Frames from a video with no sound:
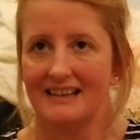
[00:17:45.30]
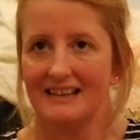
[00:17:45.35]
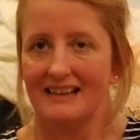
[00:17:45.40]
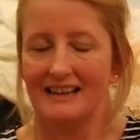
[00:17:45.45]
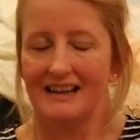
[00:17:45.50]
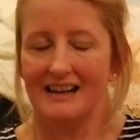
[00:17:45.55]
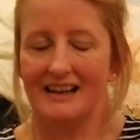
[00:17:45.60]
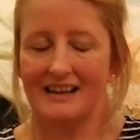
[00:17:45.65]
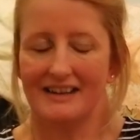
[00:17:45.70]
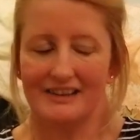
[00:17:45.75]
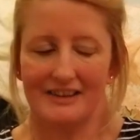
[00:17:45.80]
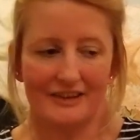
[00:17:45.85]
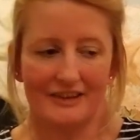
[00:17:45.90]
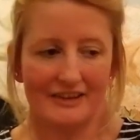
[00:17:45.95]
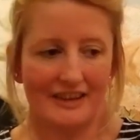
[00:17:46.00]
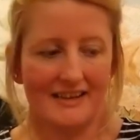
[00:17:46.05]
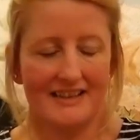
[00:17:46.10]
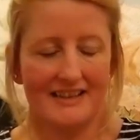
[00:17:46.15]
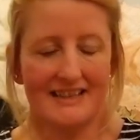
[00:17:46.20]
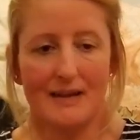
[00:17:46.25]
I don't
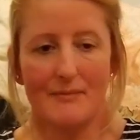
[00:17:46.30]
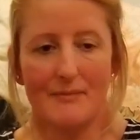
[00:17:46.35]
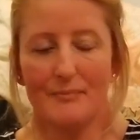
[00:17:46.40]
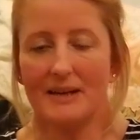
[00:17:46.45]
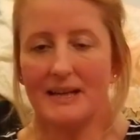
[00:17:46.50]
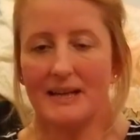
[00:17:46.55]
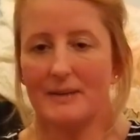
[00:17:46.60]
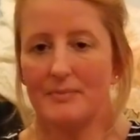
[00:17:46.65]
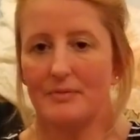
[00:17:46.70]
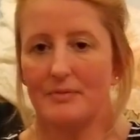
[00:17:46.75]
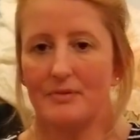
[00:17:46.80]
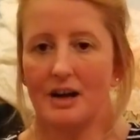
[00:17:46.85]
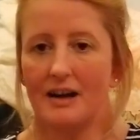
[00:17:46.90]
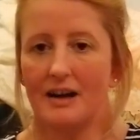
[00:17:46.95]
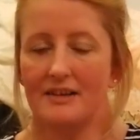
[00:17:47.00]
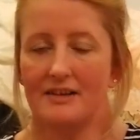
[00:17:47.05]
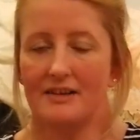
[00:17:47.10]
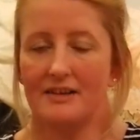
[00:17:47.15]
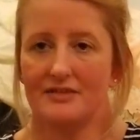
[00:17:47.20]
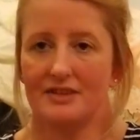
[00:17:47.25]
know. Some people
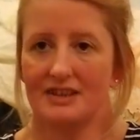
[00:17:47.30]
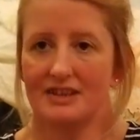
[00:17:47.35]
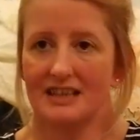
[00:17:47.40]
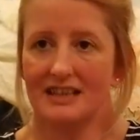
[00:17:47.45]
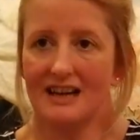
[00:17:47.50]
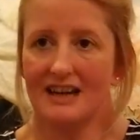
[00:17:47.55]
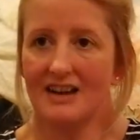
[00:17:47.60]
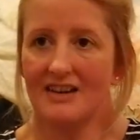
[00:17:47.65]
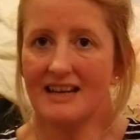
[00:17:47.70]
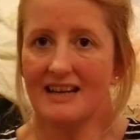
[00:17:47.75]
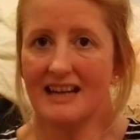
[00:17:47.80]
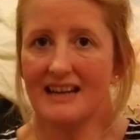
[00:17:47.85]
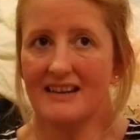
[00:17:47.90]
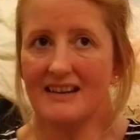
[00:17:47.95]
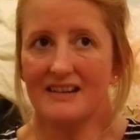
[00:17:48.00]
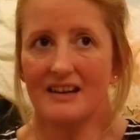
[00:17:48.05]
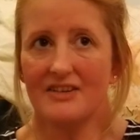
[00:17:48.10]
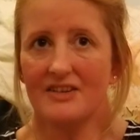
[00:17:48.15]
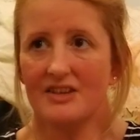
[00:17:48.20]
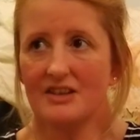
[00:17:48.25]
kind of just think, oh yeah, you
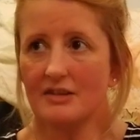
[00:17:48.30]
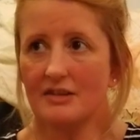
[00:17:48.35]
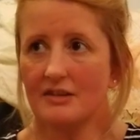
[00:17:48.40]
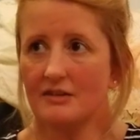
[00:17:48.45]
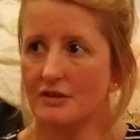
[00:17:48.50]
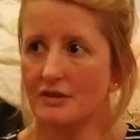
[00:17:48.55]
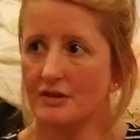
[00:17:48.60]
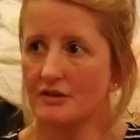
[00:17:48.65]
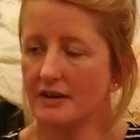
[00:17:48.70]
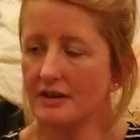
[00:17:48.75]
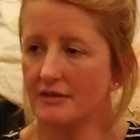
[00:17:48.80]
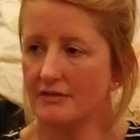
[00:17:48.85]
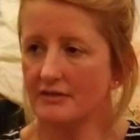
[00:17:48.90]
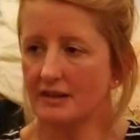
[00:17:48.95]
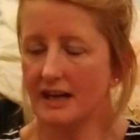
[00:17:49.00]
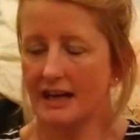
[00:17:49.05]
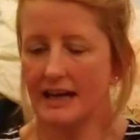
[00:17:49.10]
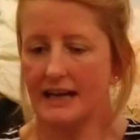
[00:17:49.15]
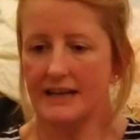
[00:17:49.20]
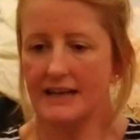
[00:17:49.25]
know, she's got a roof over her
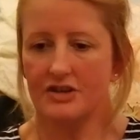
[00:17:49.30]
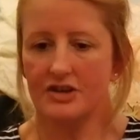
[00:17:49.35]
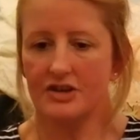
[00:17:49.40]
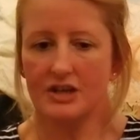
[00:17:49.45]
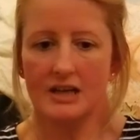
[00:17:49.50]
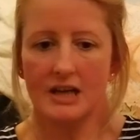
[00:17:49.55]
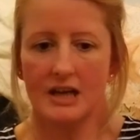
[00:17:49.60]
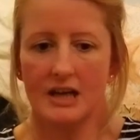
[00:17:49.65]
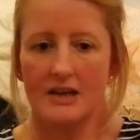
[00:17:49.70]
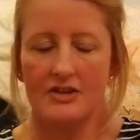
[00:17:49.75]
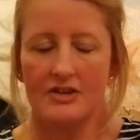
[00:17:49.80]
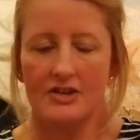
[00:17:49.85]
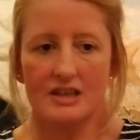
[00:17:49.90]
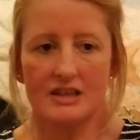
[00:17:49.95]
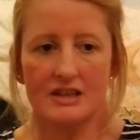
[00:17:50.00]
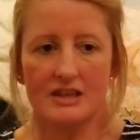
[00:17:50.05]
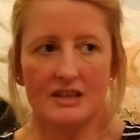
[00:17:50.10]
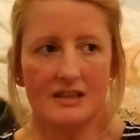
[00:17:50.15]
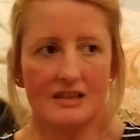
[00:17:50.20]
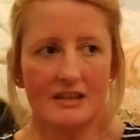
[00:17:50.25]
head.
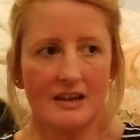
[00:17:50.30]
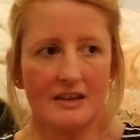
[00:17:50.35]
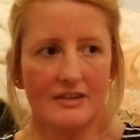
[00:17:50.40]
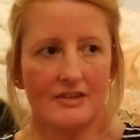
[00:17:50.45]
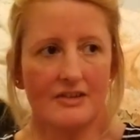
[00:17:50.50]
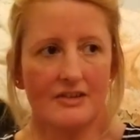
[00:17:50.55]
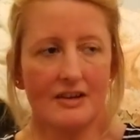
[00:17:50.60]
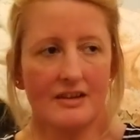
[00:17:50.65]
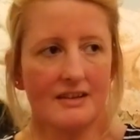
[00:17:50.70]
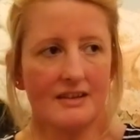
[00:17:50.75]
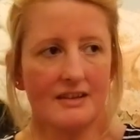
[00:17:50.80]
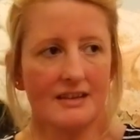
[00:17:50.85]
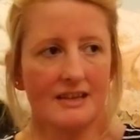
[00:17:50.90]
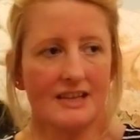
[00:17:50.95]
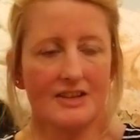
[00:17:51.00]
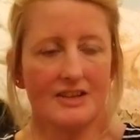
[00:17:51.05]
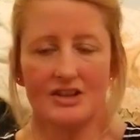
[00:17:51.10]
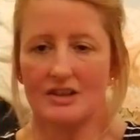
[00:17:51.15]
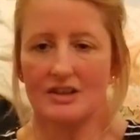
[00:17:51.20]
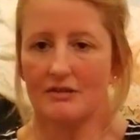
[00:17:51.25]
She's you know, got
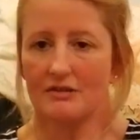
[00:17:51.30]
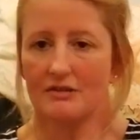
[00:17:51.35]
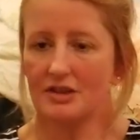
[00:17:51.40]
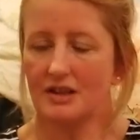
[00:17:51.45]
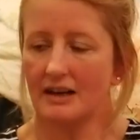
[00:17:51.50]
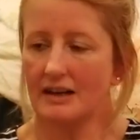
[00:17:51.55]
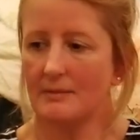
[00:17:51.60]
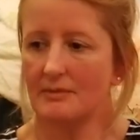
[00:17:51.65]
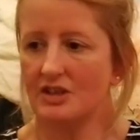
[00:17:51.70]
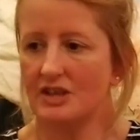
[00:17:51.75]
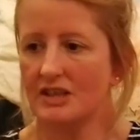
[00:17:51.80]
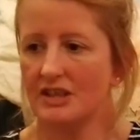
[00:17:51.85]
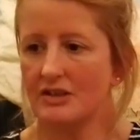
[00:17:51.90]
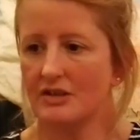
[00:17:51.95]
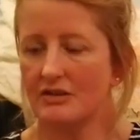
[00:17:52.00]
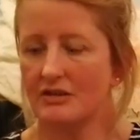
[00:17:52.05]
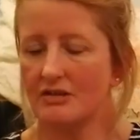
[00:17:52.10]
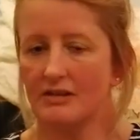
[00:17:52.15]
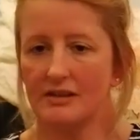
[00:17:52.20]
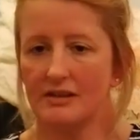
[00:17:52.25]
this. She's got a sewing machine.
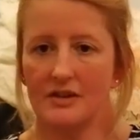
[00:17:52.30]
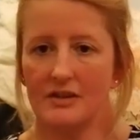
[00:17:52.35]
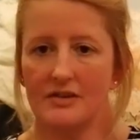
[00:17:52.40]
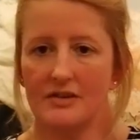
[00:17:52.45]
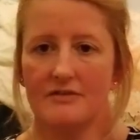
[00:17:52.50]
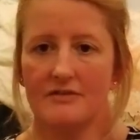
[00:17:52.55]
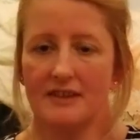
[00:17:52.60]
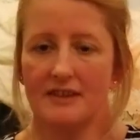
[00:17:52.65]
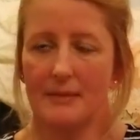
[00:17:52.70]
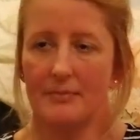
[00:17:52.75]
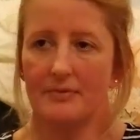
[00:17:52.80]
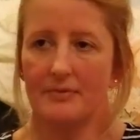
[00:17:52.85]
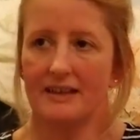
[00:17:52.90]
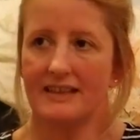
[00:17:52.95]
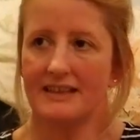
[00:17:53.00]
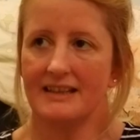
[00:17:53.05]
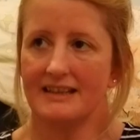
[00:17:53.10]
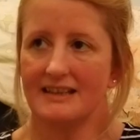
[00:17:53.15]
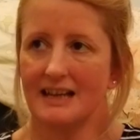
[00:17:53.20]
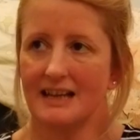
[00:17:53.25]
She's got loads of fabric
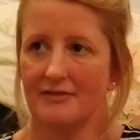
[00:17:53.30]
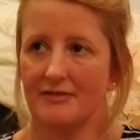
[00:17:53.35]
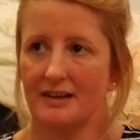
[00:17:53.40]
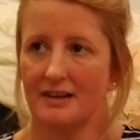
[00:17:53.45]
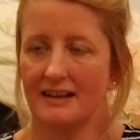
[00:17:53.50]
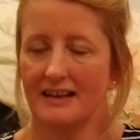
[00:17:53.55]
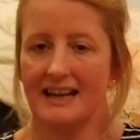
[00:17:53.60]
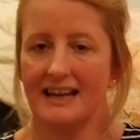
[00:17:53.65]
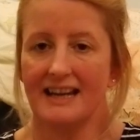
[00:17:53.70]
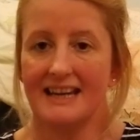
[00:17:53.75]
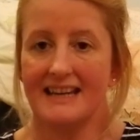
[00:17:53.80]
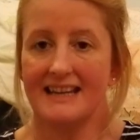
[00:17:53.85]
and stuff like that.